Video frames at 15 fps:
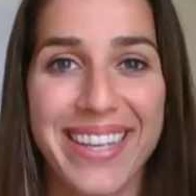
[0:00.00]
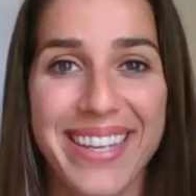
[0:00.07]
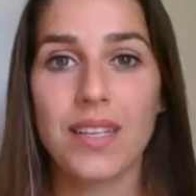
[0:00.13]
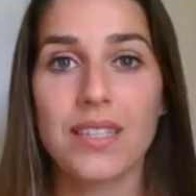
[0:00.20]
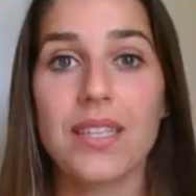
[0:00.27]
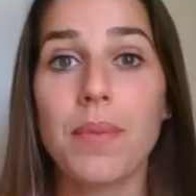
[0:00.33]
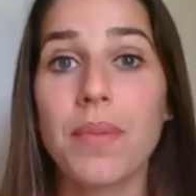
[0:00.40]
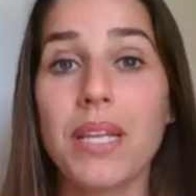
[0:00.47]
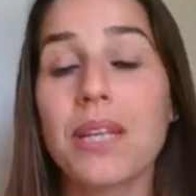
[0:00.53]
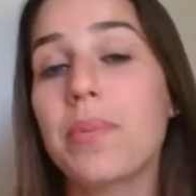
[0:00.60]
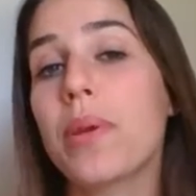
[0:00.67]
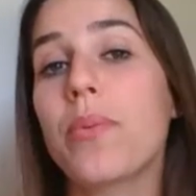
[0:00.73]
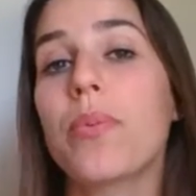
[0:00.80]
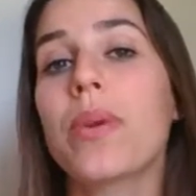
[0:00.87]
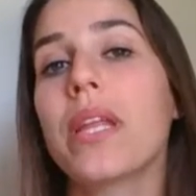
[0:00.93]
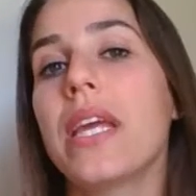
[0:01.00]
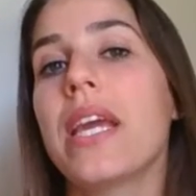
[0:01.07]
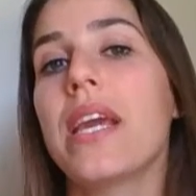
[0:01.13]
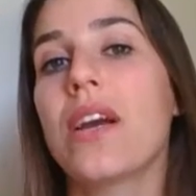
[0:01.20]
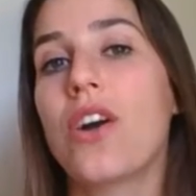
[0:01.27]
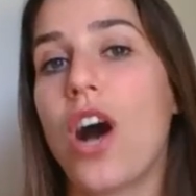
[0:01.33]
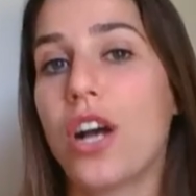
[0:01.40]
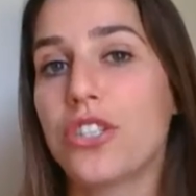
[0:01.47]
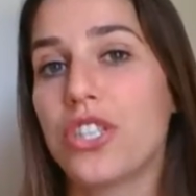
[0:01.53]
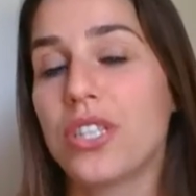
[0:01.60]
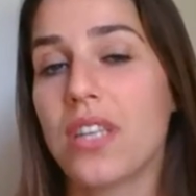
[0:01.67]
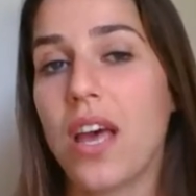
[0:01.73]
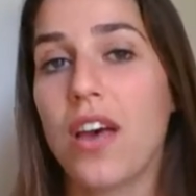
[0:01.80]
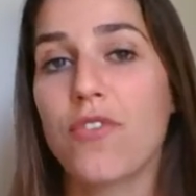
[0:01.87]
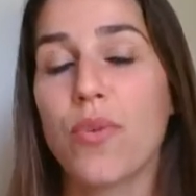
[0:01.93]
Something to be really cautious
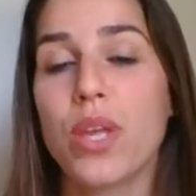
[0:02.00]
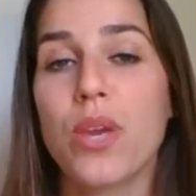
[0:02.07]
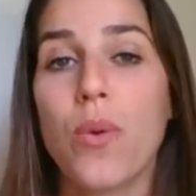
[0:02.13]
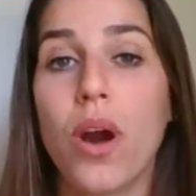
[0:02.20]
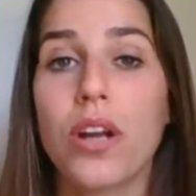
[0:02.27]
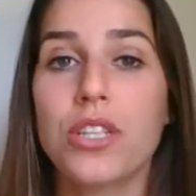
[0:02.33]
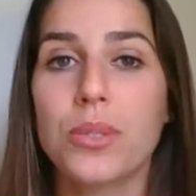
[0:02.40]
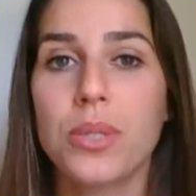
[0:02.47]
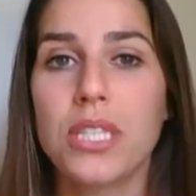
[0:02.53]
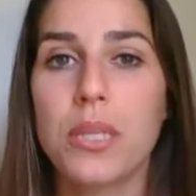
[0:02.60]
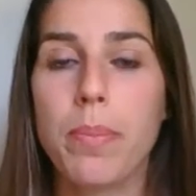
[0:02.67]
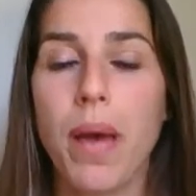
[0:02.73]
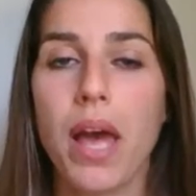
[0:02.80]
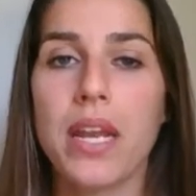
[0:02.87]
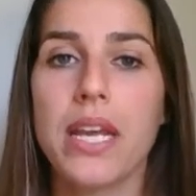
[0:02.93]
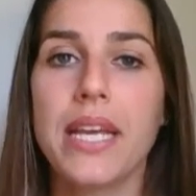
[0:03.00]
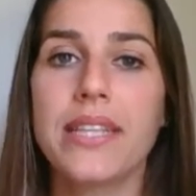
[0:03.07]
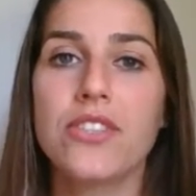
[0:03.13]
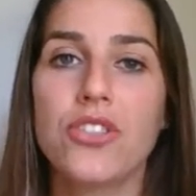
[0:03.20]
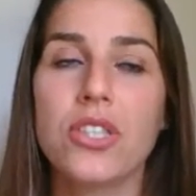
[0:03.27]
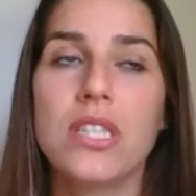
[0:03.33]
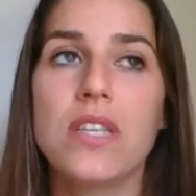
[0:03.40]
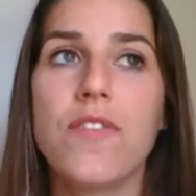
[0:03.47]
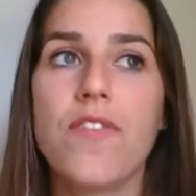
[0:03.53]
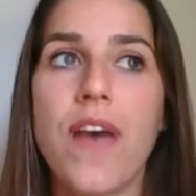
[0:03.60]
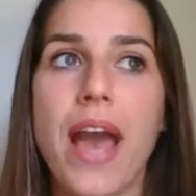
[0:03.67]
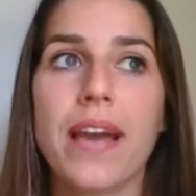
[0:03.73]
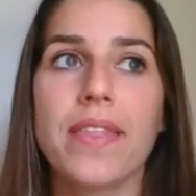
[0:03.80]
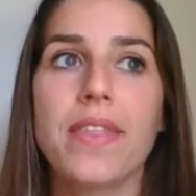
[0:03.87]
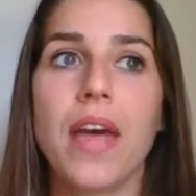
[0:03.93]
of when you are doing Tabata is just the
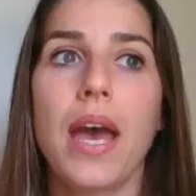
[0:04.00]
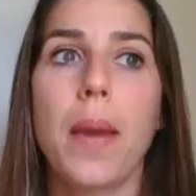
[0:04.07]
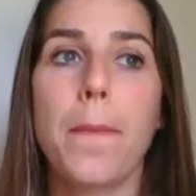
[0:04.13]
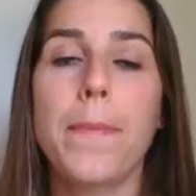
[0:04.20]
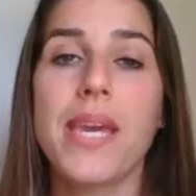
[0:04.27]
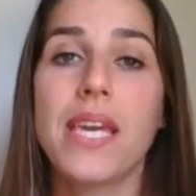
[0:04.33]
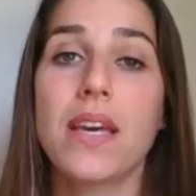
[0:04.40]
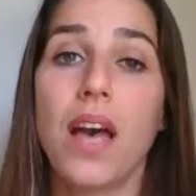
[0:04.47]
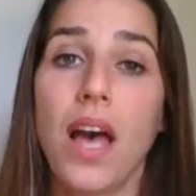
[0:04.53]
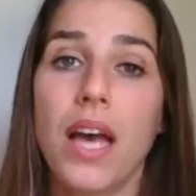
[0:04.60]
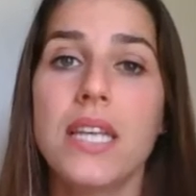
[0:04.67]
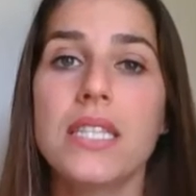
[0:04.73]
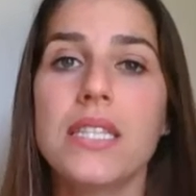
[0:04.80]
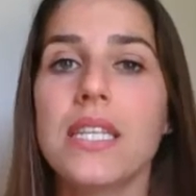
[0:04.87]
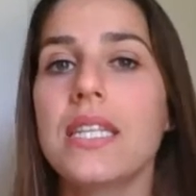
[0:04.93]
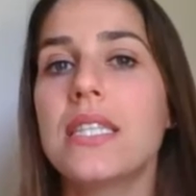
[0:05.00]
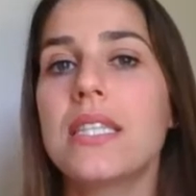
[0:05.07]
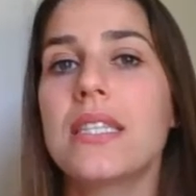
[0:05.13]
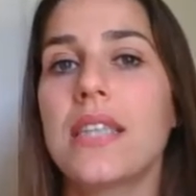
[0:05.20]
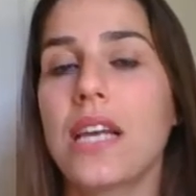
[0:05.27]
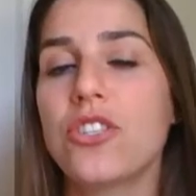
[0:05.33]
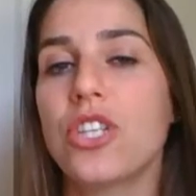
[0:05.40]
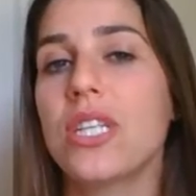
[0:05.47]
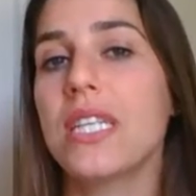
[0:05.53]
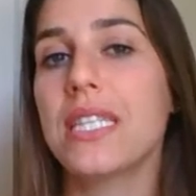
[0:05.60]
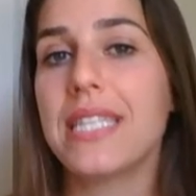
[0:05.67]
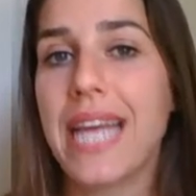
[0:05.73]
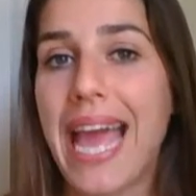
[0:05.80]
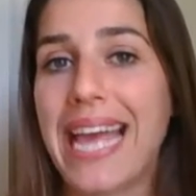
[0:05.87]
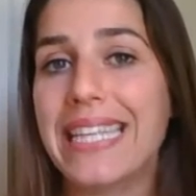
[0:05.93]
fact that because it is such an
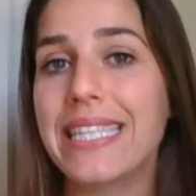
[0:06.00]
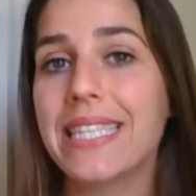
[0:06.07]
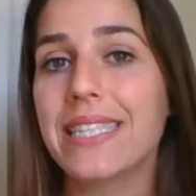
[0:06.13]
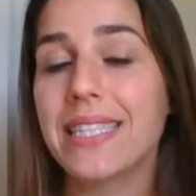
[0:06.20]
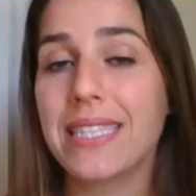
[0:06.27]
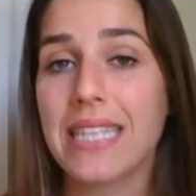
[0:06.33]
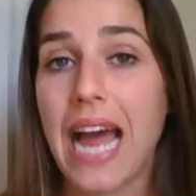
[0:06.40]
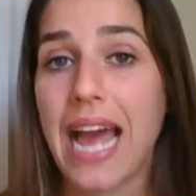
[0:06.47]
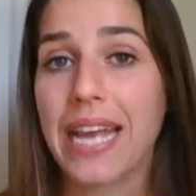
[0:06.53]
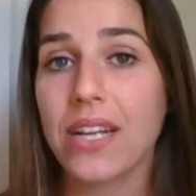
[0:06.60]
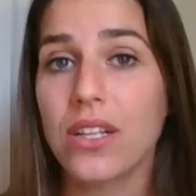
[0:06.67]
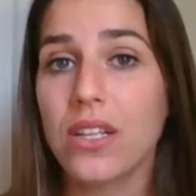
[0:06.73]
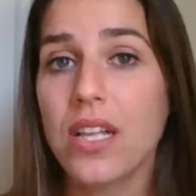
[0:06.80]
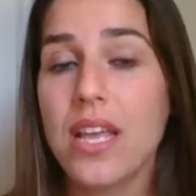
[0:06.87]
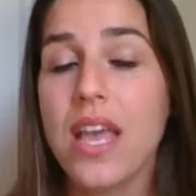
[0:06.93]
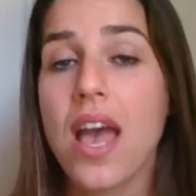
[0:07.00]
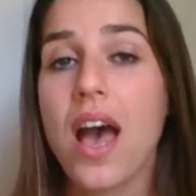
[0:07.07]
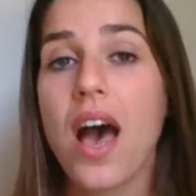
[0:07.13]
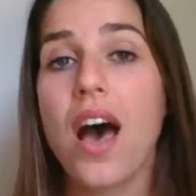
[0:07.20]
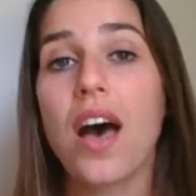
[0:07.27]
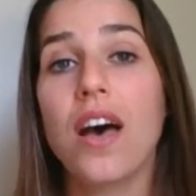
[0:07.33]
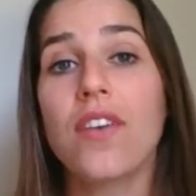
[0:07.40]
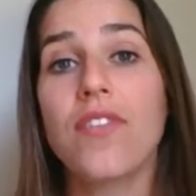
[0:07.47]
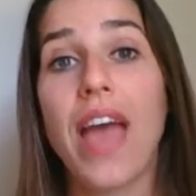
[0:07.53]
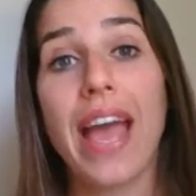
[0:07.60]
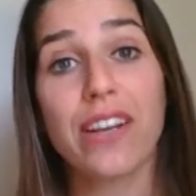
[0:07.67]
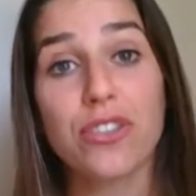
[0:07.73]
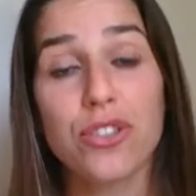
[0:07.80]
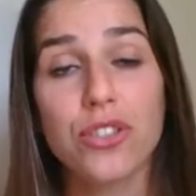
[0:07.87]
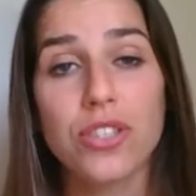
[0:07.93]
intense style of
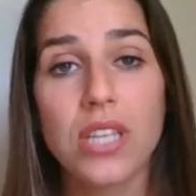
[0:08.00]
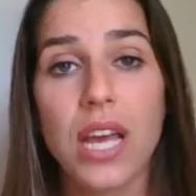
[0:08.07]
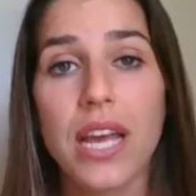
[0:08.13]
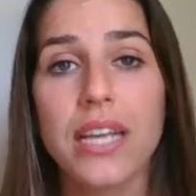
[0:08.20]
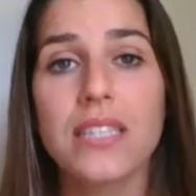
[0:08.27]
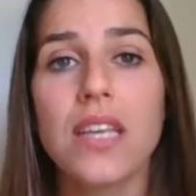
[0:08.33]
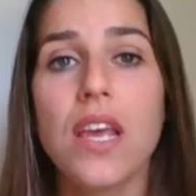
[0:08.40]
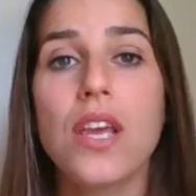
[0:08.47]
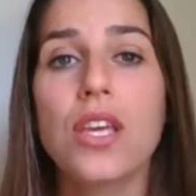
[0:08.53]
exercise,